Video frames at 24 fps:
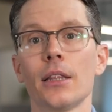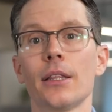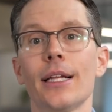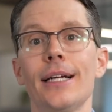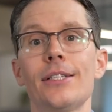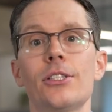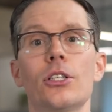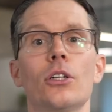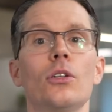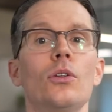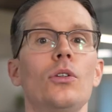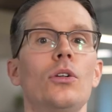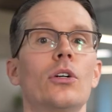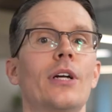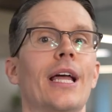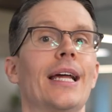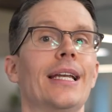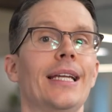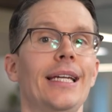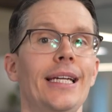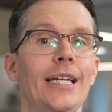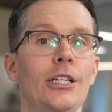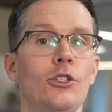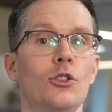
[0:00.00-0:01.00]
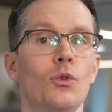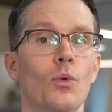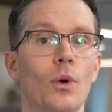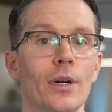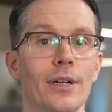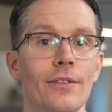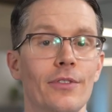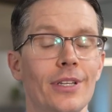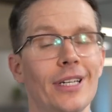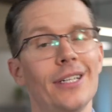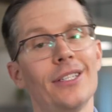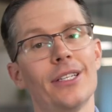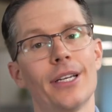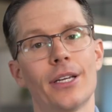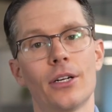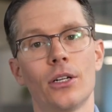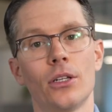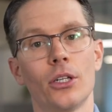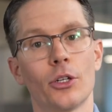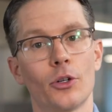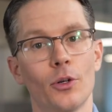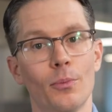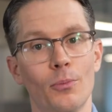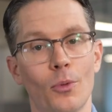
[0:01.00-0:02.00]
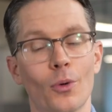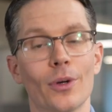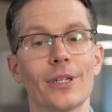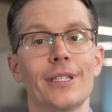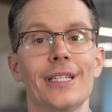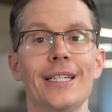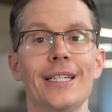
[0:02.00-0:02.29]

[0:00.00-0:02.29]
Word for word: Let's look at each one of these in a little more